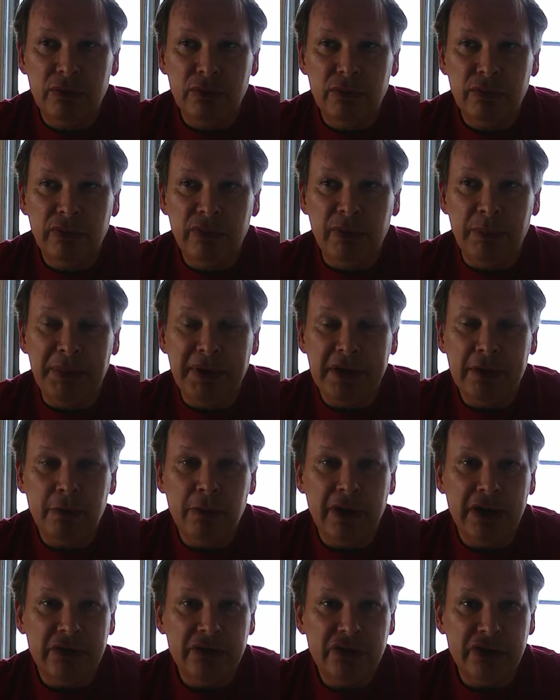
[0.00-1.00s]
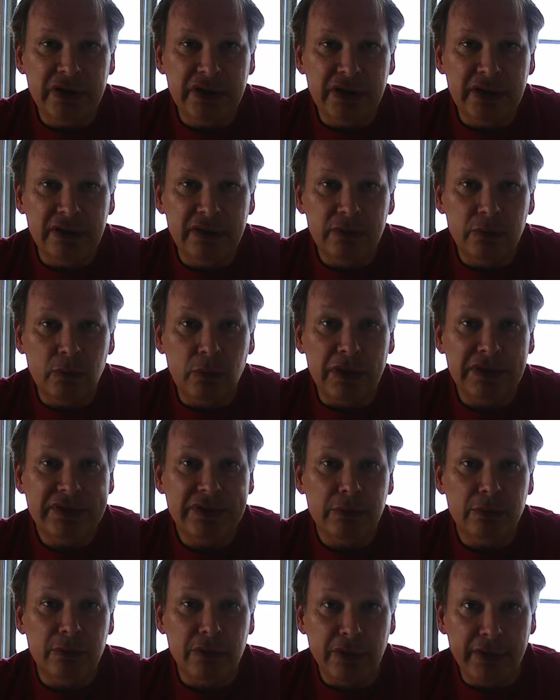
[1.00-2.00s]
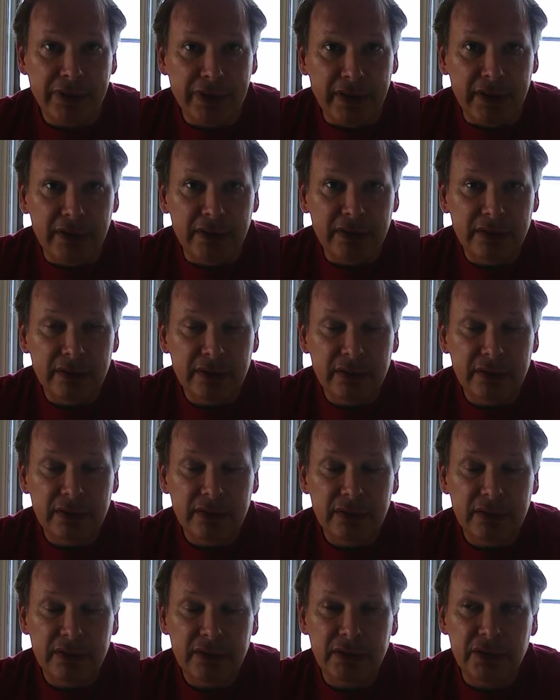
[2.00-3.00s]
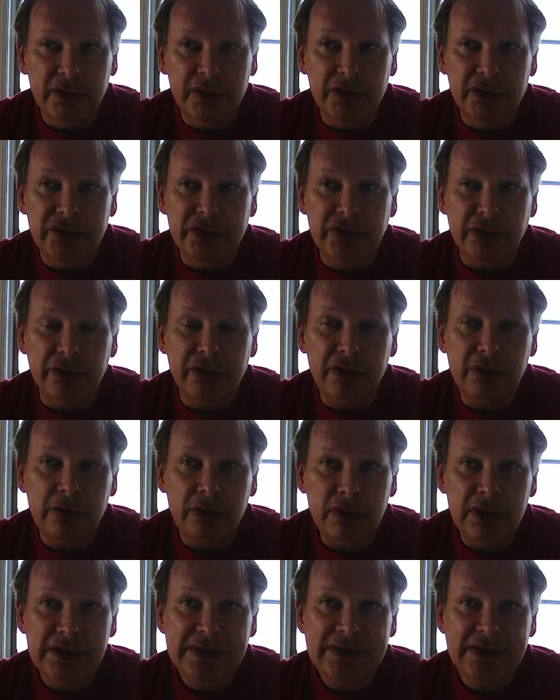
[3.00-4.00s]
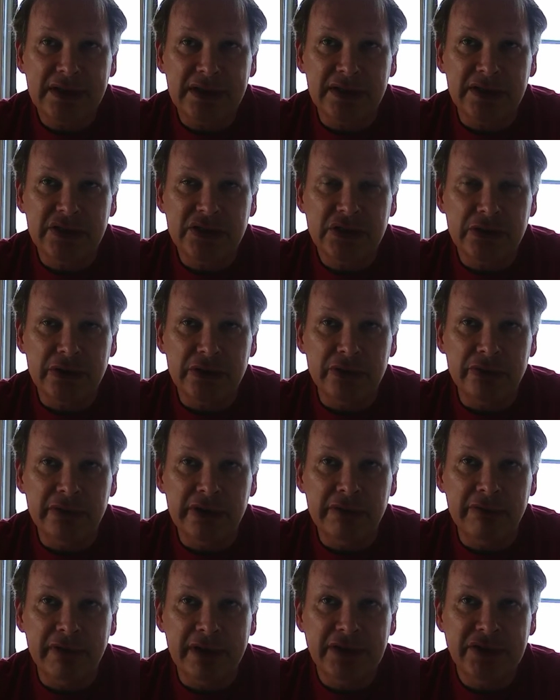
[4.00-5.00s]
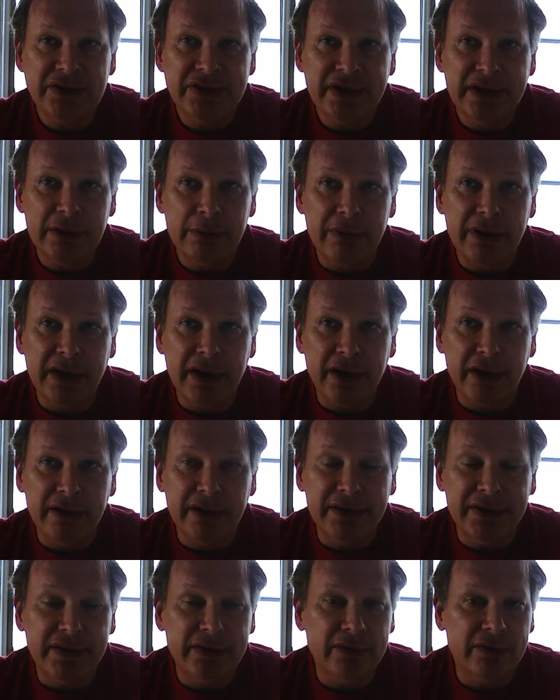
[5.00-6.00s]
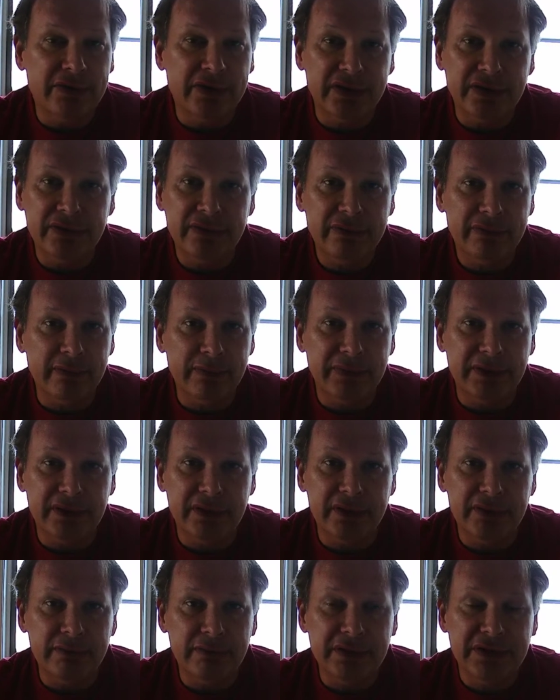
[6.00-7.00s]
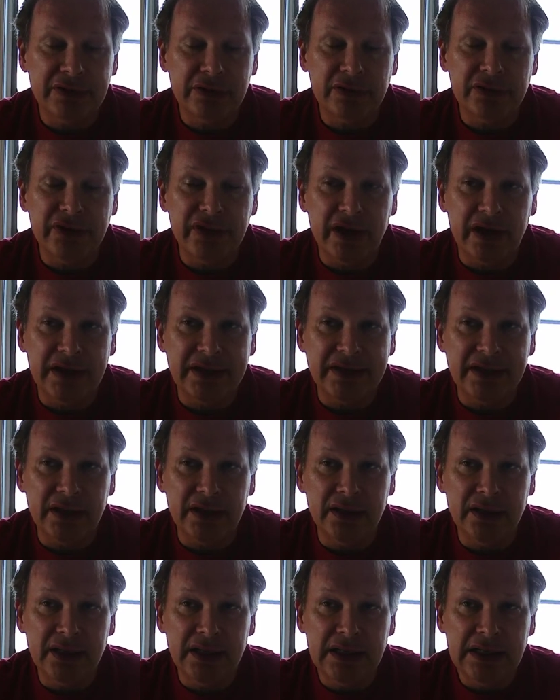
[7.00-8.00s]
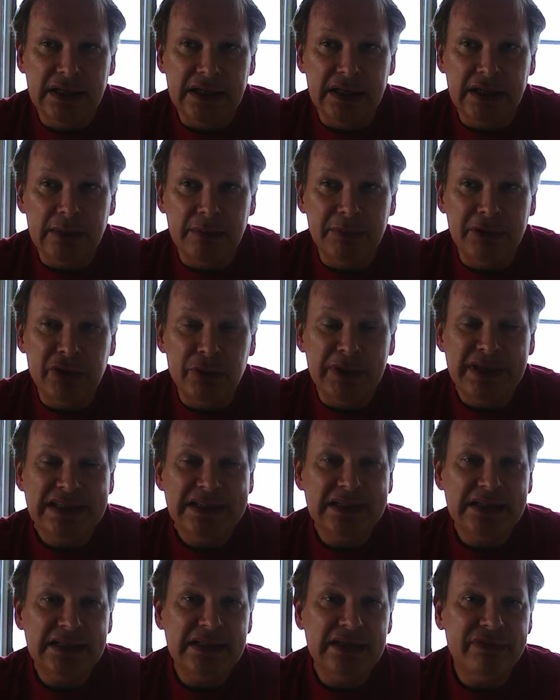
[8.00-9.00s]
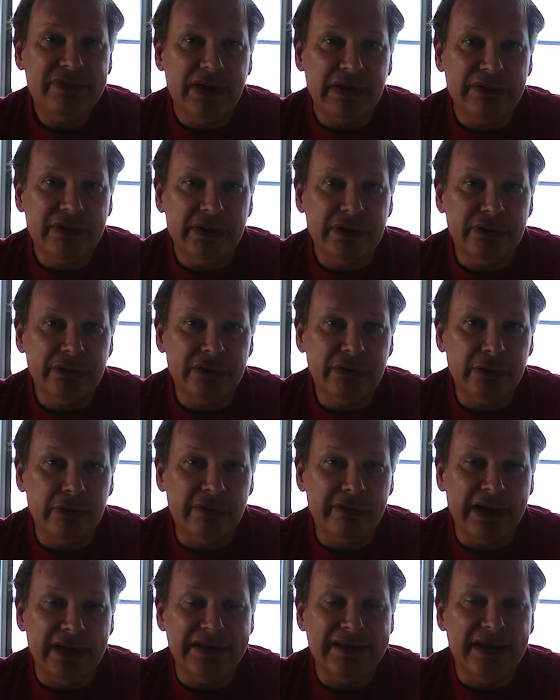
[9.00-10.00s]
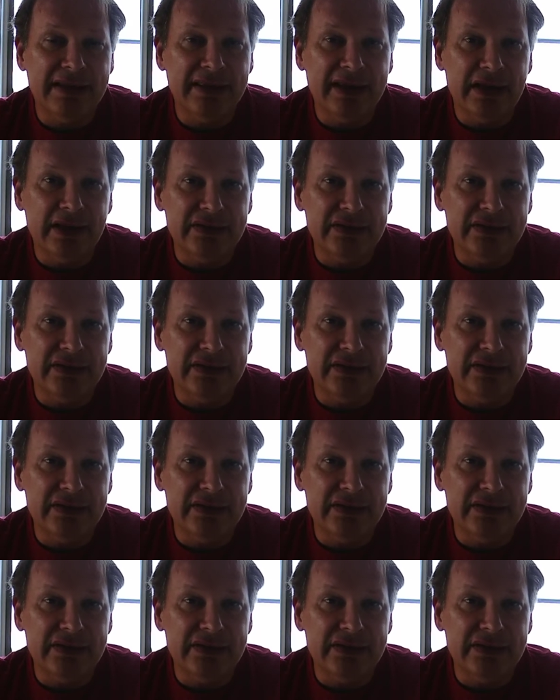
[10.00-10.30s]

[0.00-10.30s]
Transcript: The big question is, was it worth it? So the cost on the surgery ranges anywhere, and these are just from the research that I did, between $6,500 to around $10,000,